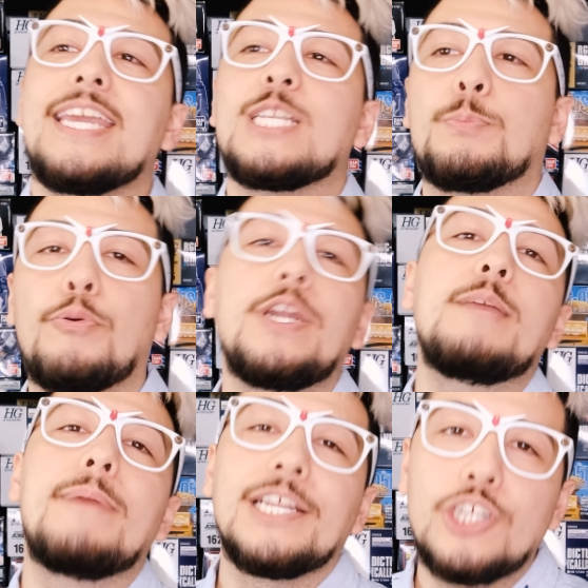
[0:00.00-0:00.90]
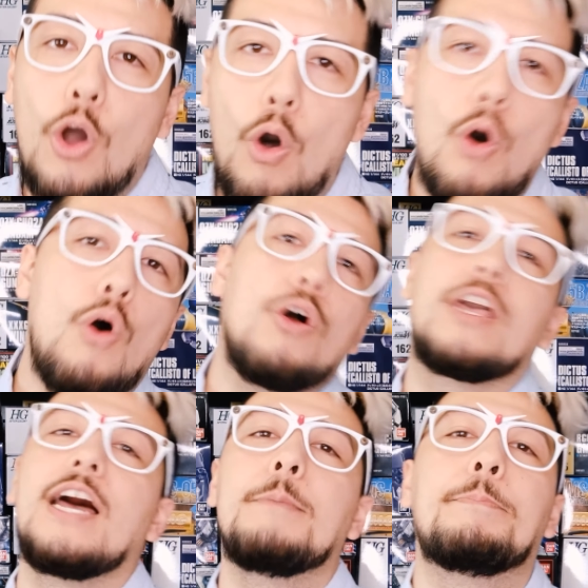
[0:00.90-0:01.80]
It's pretty much all
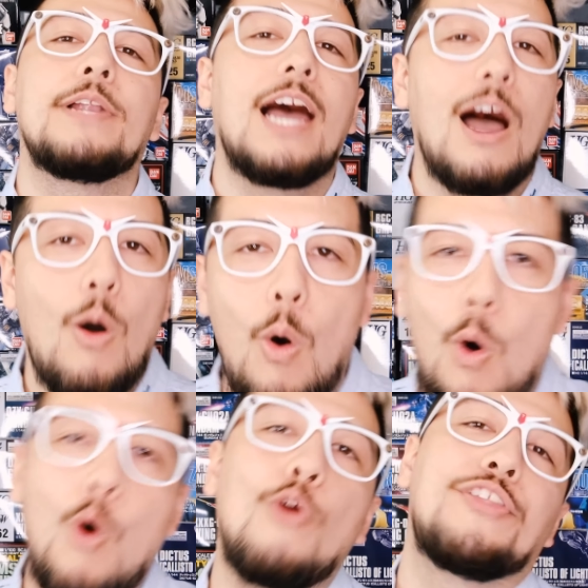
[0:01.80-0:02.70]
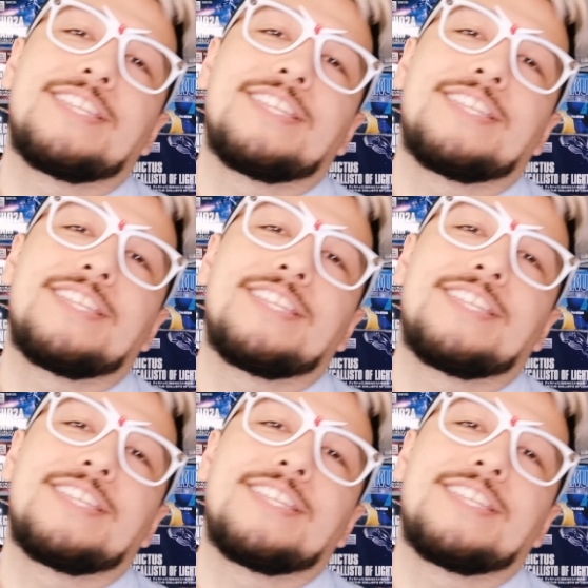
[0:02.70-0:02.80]
Gunpla all the